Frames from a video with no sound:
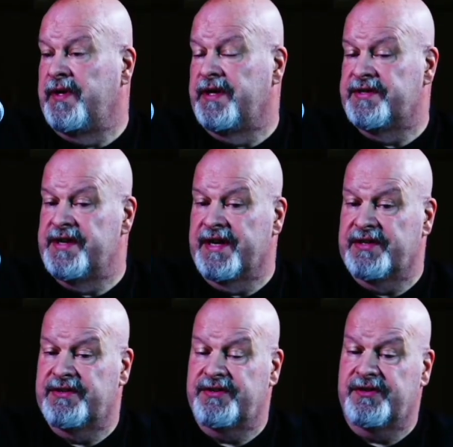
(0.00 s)
It's
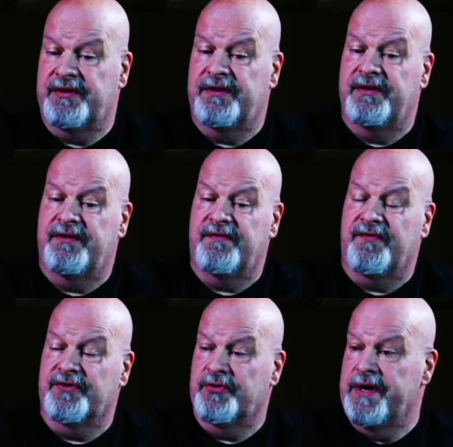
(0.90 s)
not
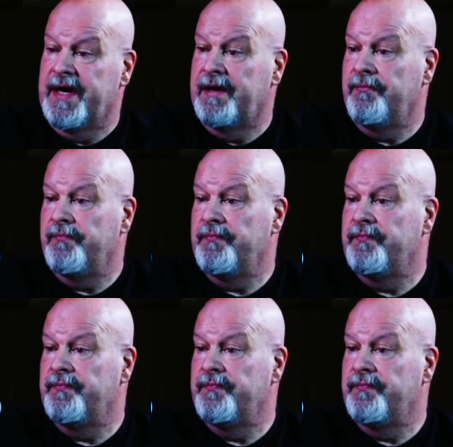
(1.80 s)
for treating.